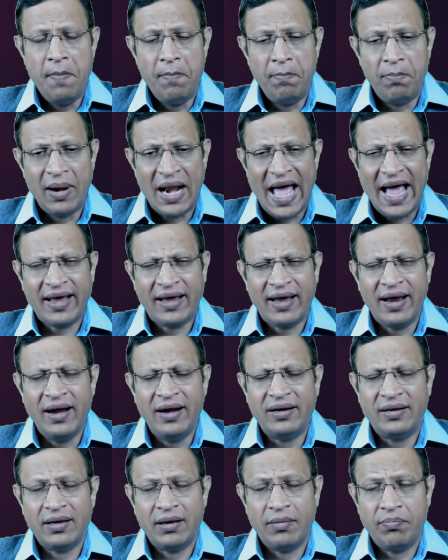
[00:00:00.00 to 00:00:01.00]

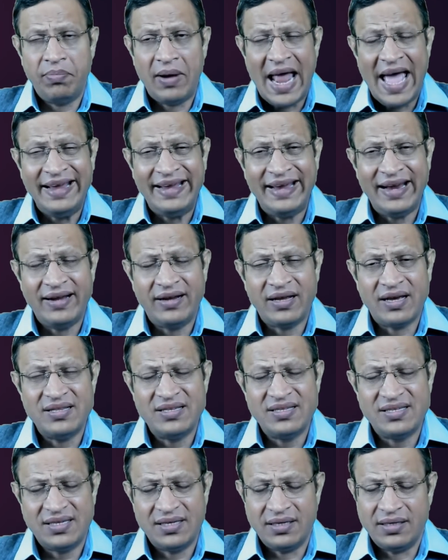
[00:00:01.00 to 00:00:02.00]
Blanket, blanket
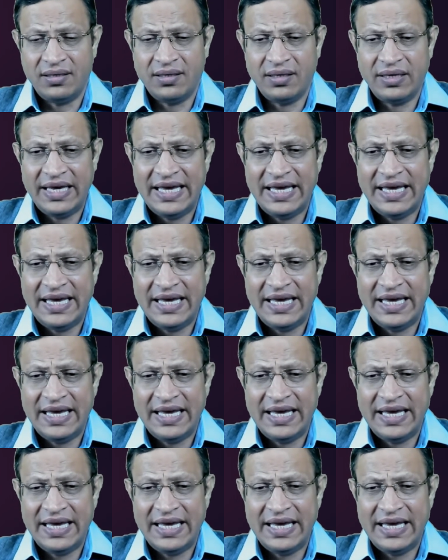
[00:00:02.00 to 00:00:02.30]
consent